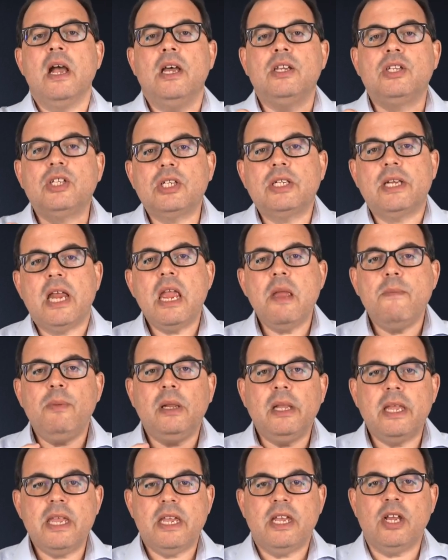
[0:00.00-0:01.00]
a
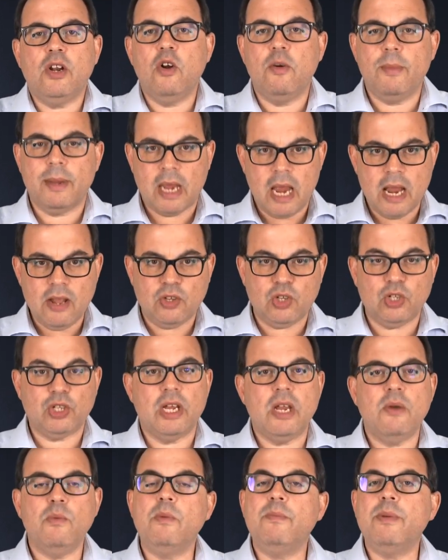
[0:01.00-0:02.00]
stable economic
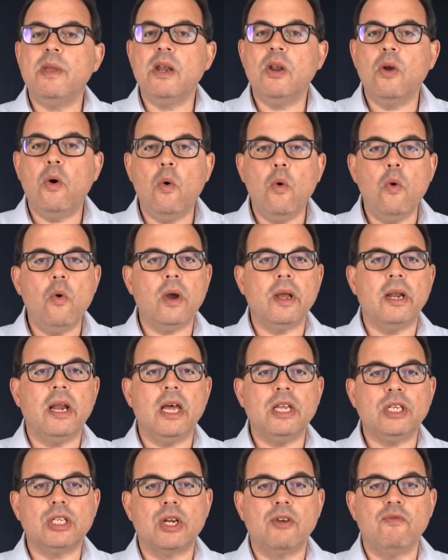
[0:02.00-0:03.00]
entity would be an
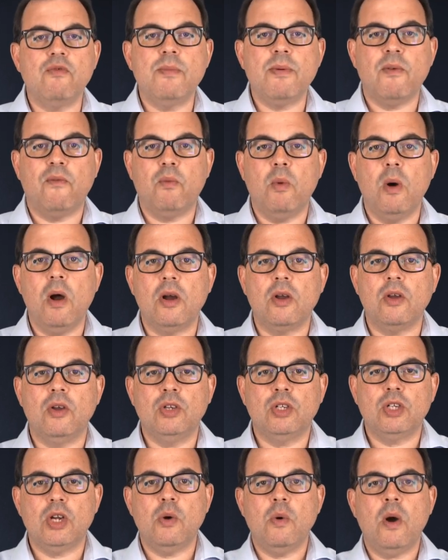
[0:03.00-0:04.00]
organised group of
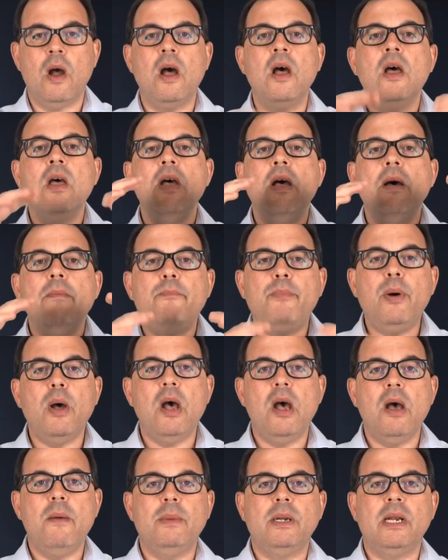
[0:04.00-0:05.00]
workers who are
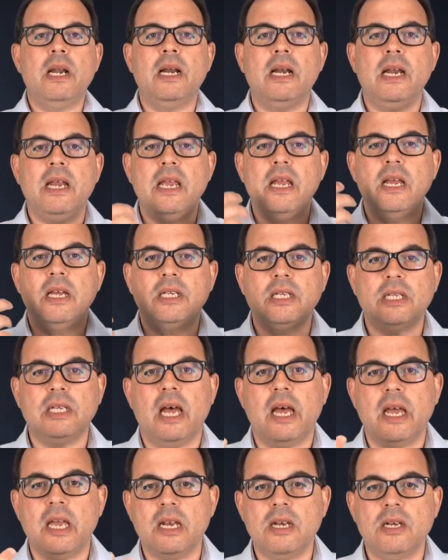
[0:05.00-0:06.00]
permanently
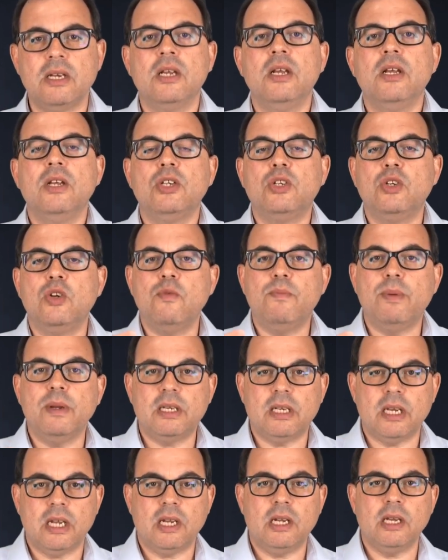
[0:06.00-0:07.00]
assigned to
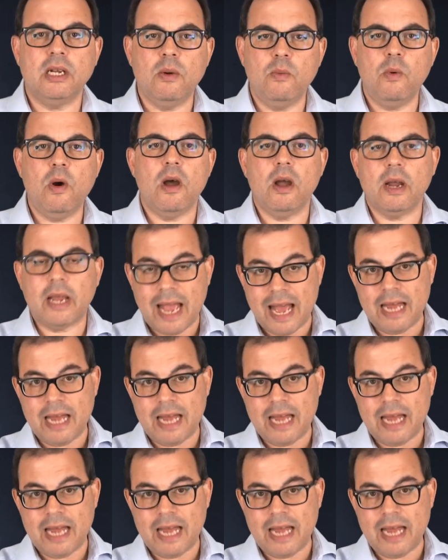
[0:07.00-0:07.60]
particular work,